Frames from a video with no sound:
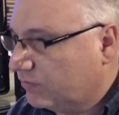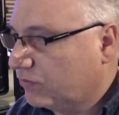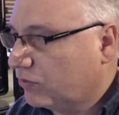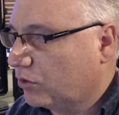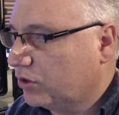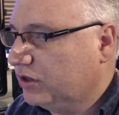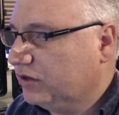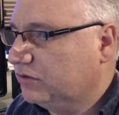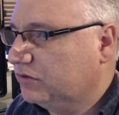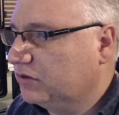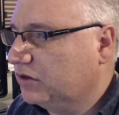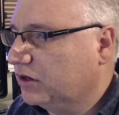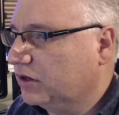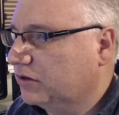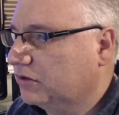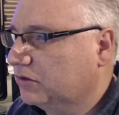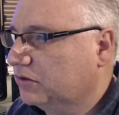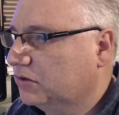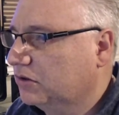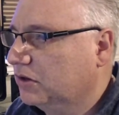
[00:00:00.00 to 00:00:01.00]

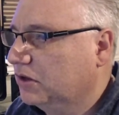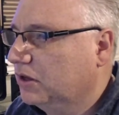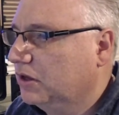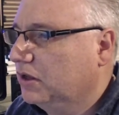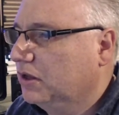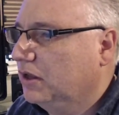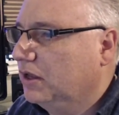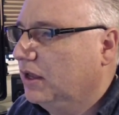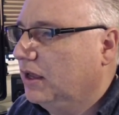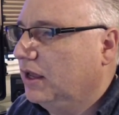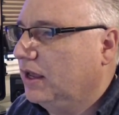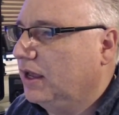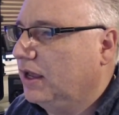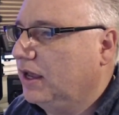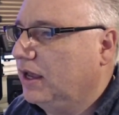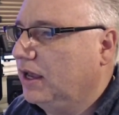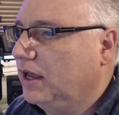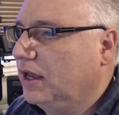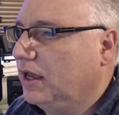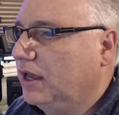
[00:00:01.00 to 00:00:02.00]
46,
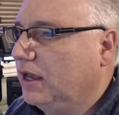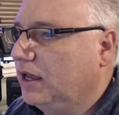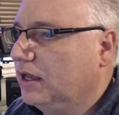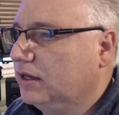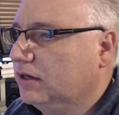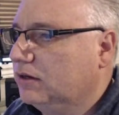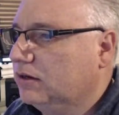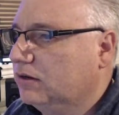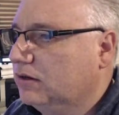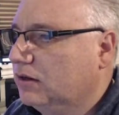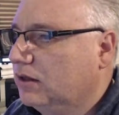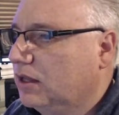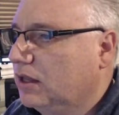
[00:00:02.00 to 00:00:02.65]
and